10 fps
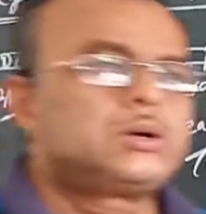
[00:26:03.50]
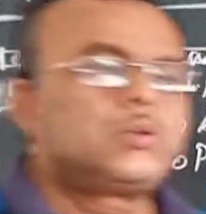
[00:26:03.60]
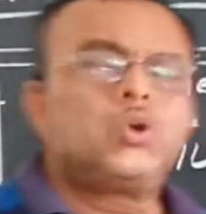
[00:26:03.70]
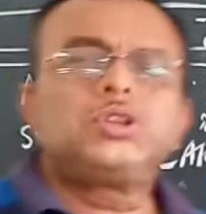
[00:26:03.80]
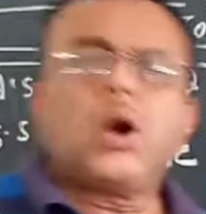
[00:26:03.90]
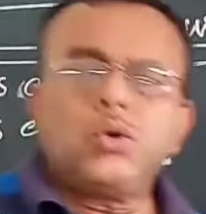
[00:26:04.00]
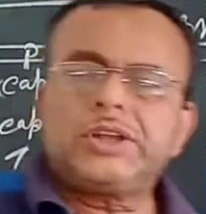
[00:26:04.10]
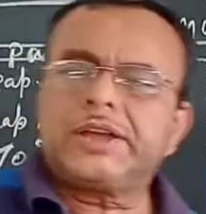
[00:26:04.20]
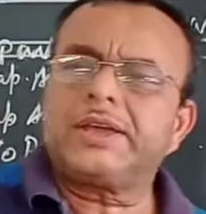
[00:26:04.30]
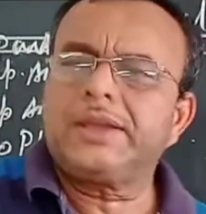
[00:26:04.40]
Without
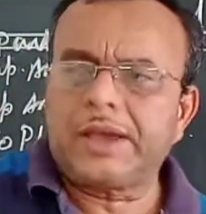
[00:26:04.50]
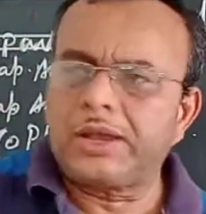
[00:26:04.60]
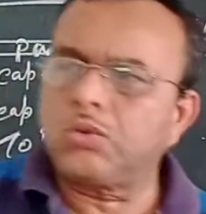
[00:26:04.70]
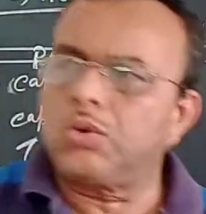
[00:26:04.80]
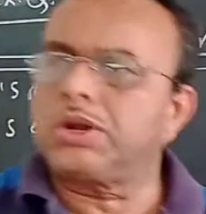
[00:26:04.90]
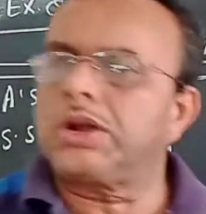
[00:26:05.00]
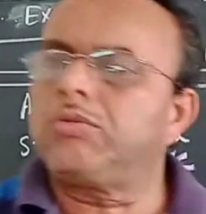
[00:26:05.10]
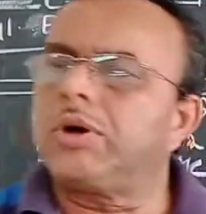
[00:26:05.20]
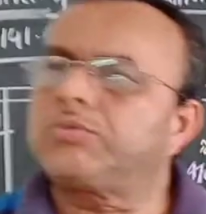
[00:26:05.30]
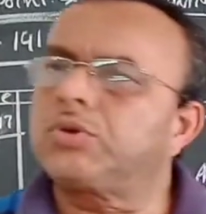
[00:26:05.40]
taking calculator,
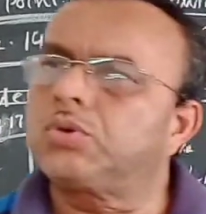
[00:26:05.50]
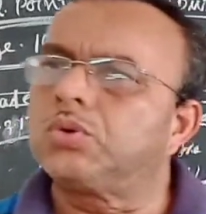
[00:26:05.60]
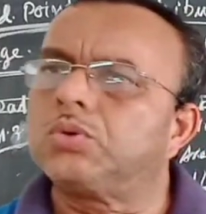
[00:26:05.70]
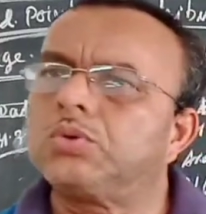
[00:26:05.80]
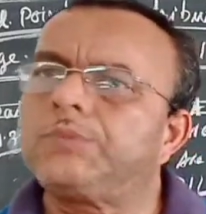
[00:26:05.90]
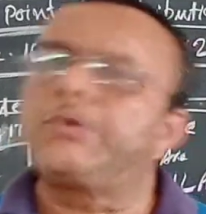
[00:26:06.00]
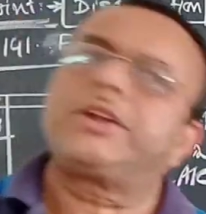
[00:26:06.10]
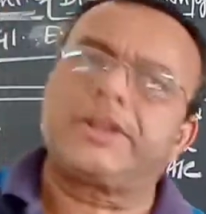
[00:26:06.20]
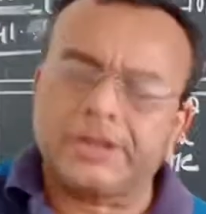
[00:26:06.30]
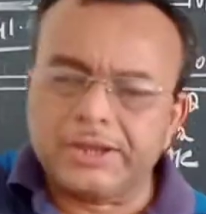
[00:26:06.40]
you have to do. If you
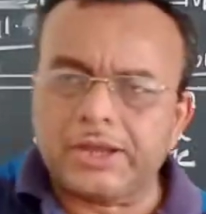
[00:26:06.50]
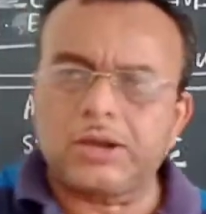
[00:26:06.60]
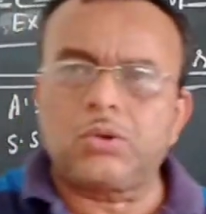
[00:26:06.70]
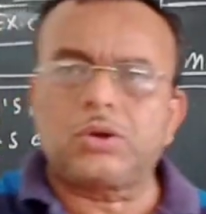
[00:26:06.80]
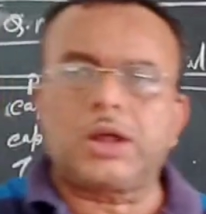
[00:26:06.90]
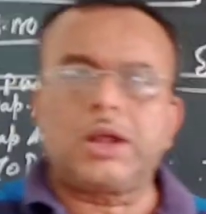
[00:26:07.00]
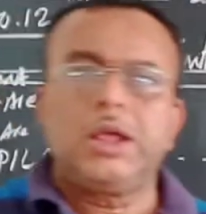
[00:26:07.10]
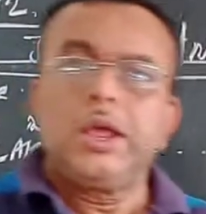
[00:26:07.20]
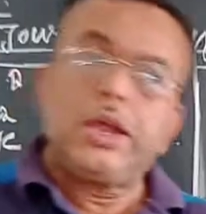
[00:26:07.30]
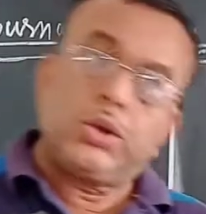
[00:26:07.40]
are taking calculator,
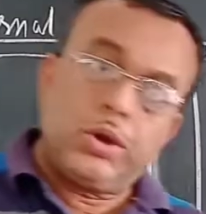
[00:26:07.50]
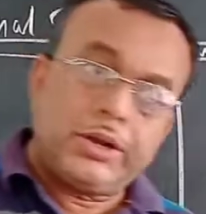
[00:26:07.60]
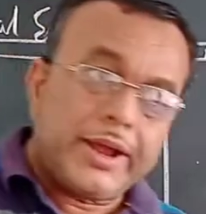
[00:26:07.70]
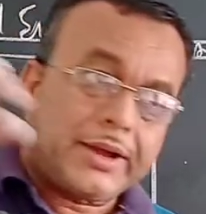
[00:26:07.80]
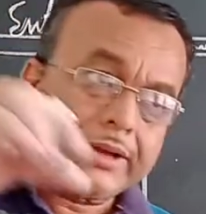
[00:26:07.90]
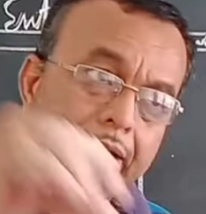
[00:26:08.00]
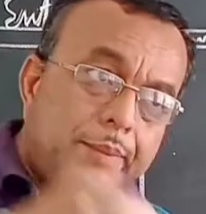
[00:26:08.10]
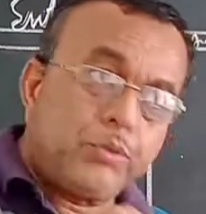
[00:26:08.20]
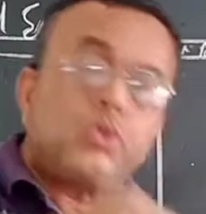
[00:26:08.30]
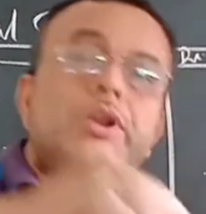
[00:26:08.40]
it will take
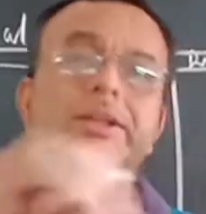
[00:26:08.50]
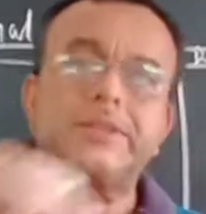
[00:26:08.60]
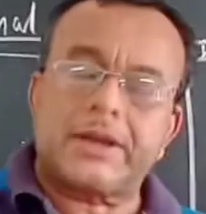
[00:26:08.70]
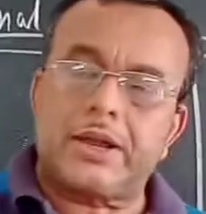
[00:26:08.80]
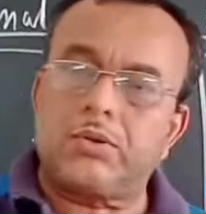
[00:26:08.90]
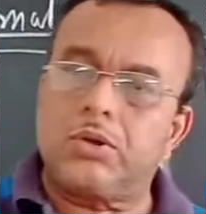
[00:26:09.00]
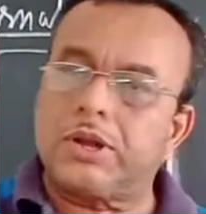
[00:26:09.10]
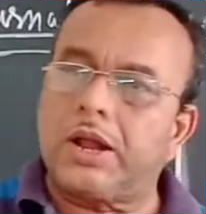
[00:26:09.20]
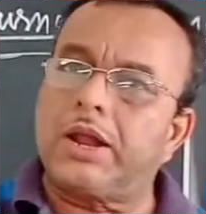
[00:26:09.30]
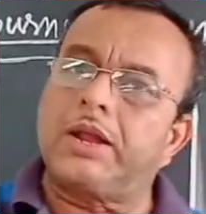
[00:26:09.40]
time to take the
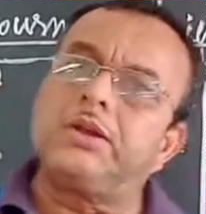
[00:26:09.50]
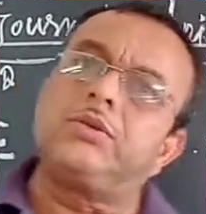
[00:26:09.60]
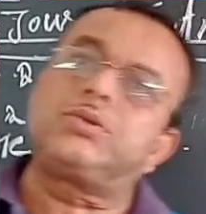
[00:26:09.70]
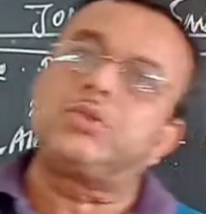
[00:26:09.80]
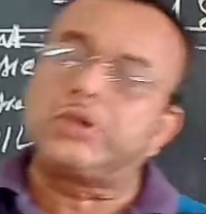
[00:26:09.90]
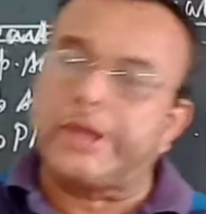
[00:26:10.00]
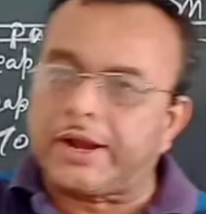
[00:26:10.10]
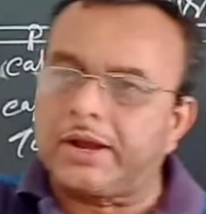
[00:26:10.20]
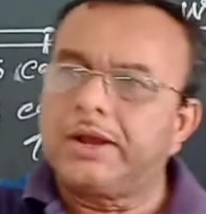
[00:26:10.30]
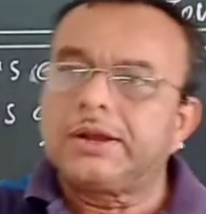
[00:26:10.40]
calculator and it will
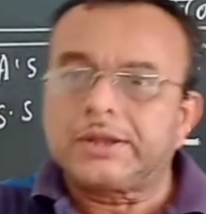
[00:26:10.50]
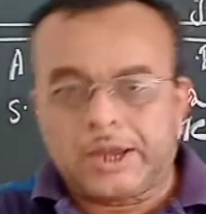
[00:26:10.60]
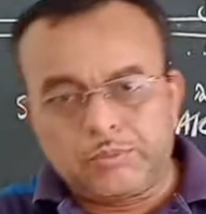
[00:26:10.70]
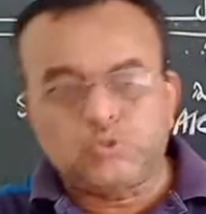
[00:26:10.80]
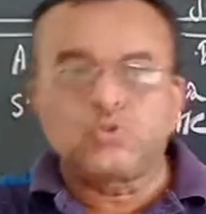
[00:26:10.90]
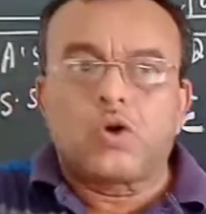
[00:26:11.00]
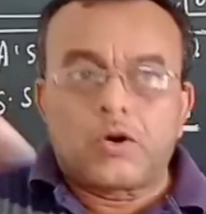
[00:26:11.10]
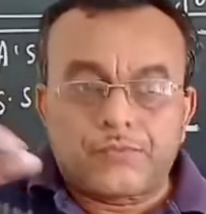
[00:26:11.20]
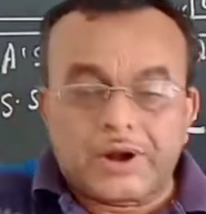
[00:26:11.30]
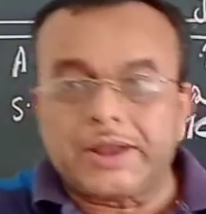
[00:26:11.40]
take time to
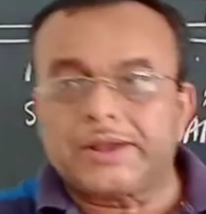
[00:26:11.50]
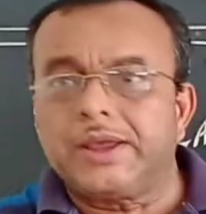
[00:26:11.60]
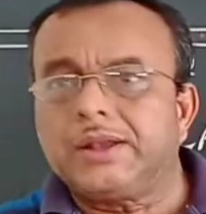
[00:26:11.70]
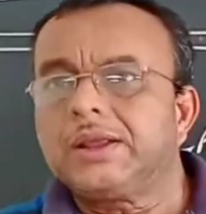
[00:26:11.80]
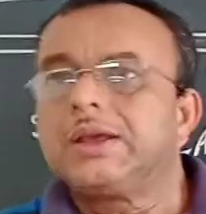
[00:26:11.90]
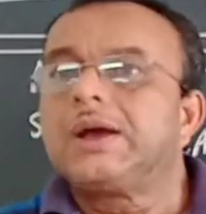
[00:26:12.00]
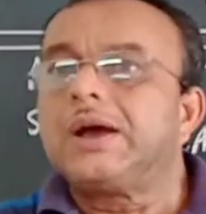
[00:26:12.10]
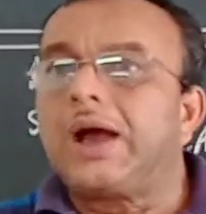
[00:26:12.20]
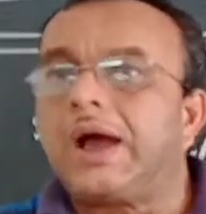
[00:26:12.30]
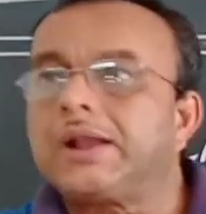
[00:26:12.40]
operate it,
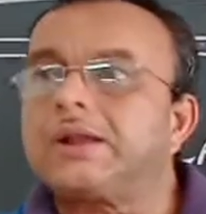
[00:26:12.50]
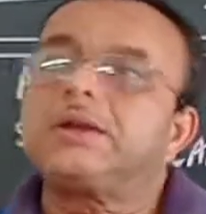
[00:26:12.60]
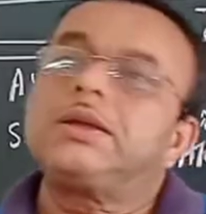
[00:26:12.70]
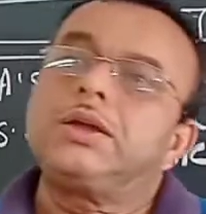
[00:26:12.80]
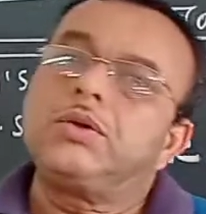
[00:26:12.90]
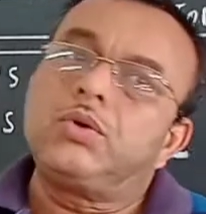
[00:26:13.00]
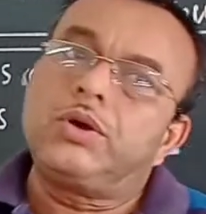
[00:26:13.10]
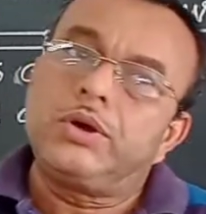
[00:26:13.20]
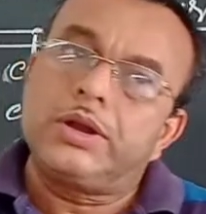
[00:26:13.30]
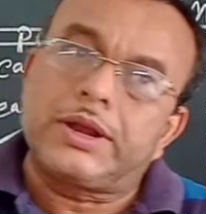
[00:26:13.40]
and you
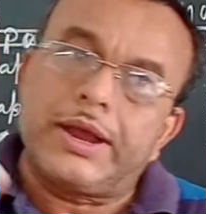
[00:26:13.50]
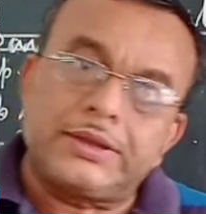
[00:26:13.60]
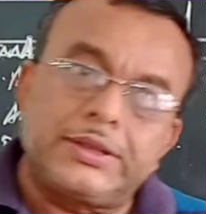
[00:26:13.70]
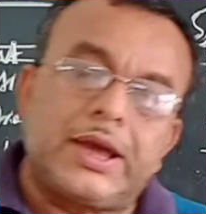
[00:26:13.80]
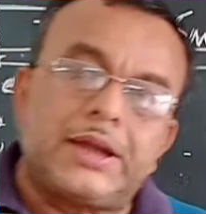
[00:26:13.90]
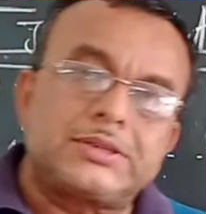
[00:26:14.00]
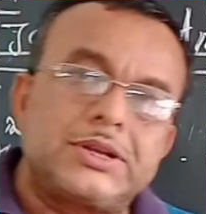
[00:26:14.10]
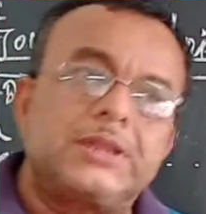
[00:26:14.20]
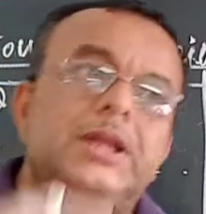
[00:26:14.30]
will get the answer